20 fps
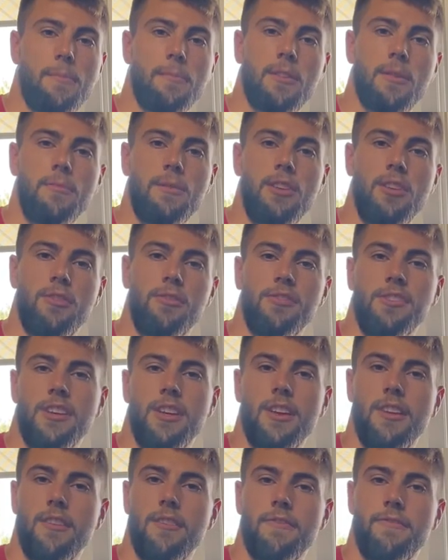I'm going to be
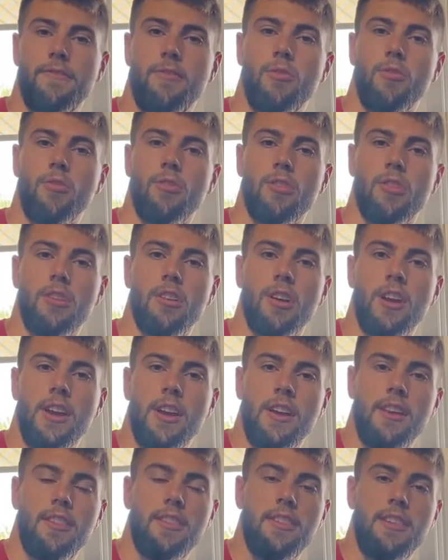using it for
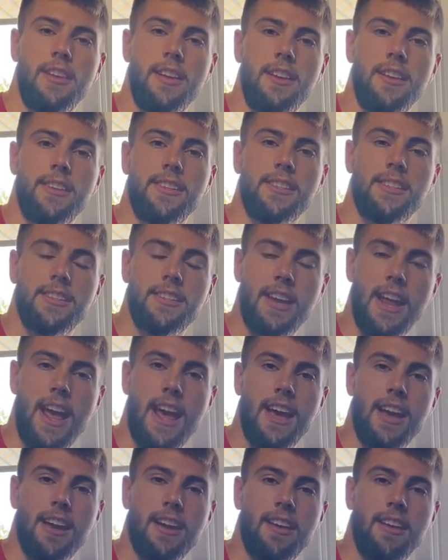the
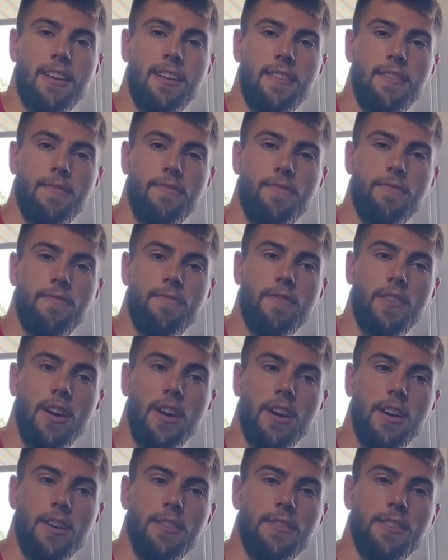Stagg,
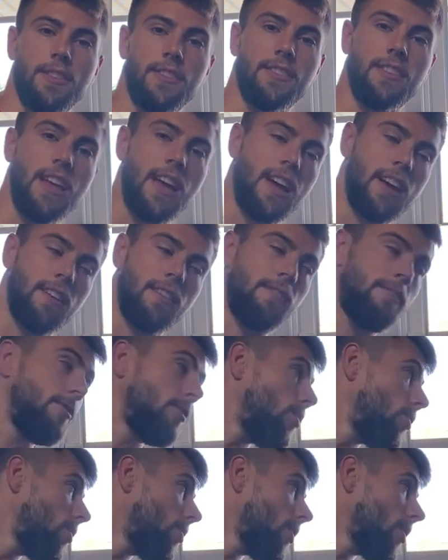uh, the Stagg
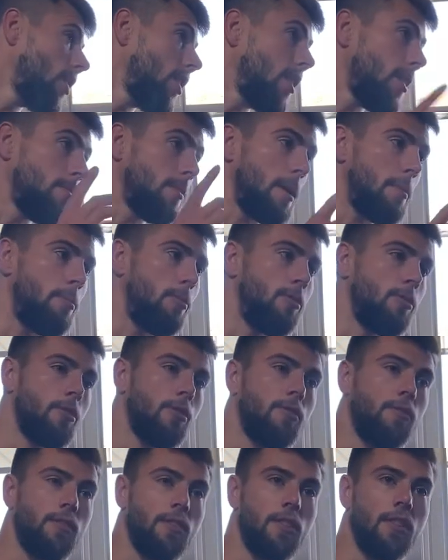for uh, my
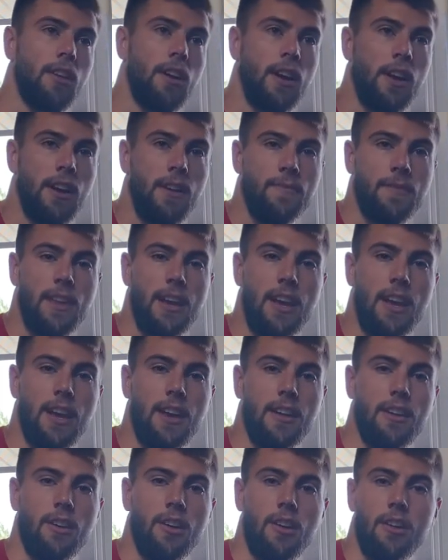pour over,
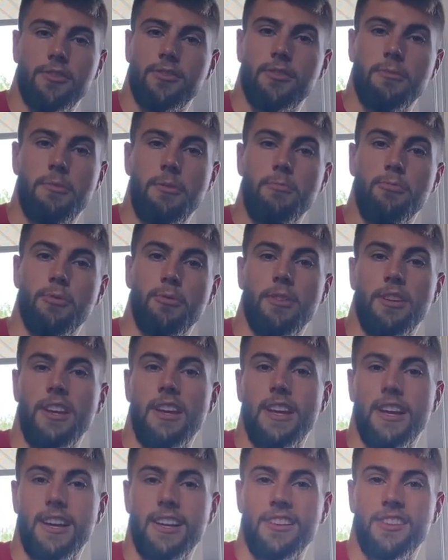and also be brewing
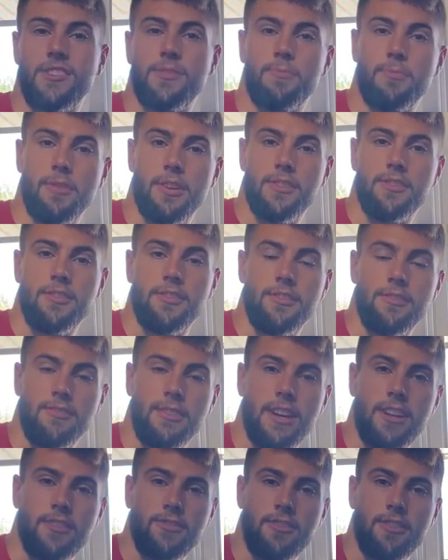it on espresso. I'm
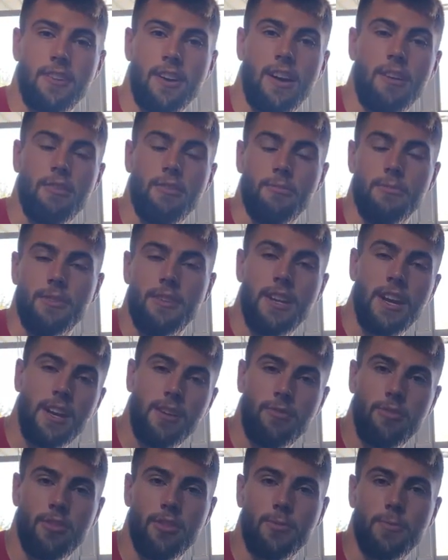not sure how it would
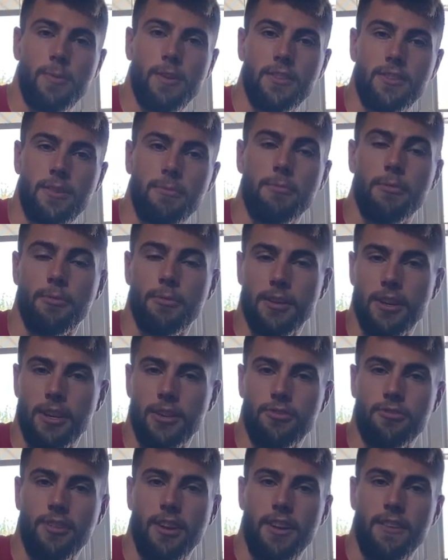taste with espresso, but we're
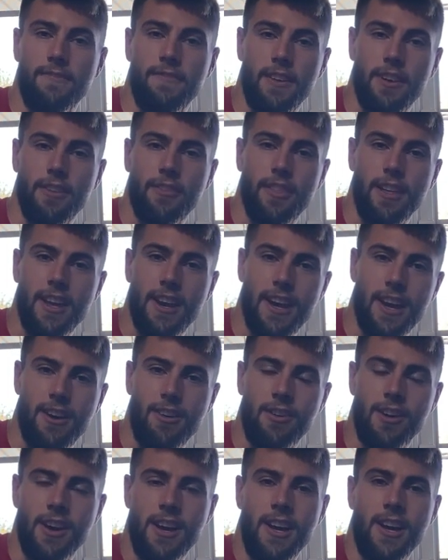going to try to figure that
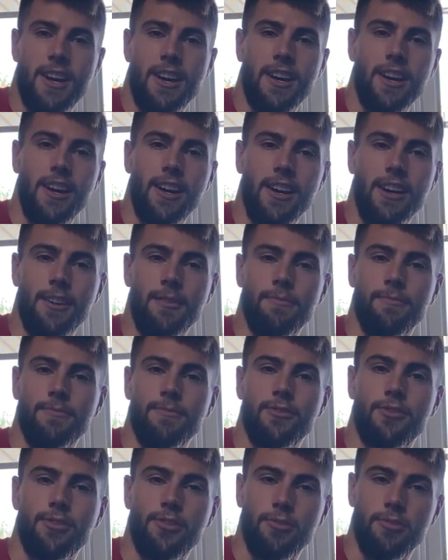out um,
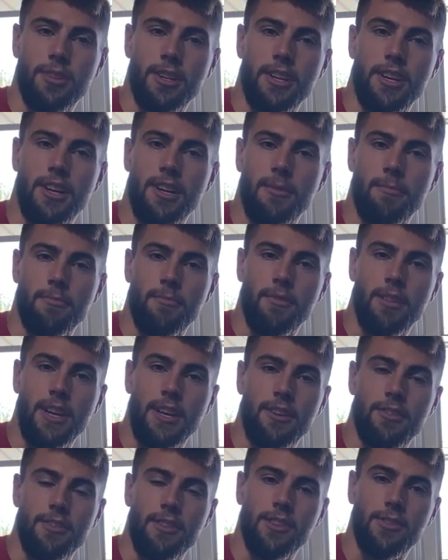soon to come
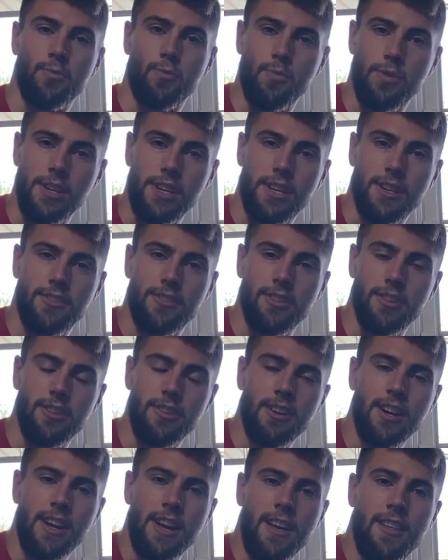later this week.
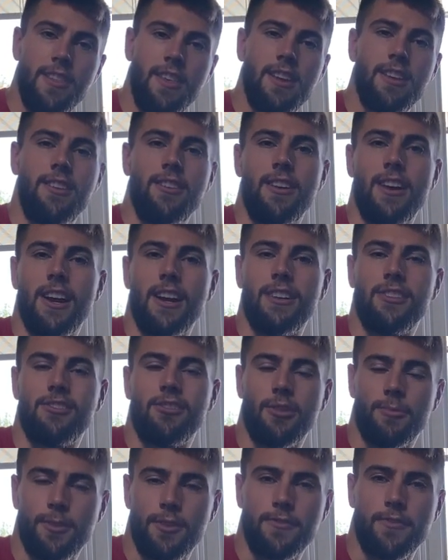So thank you guys
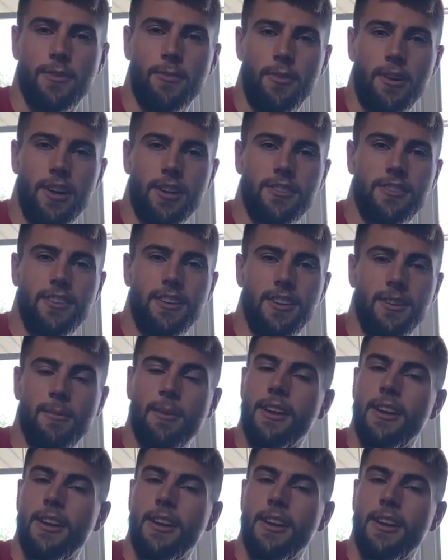so much for watching.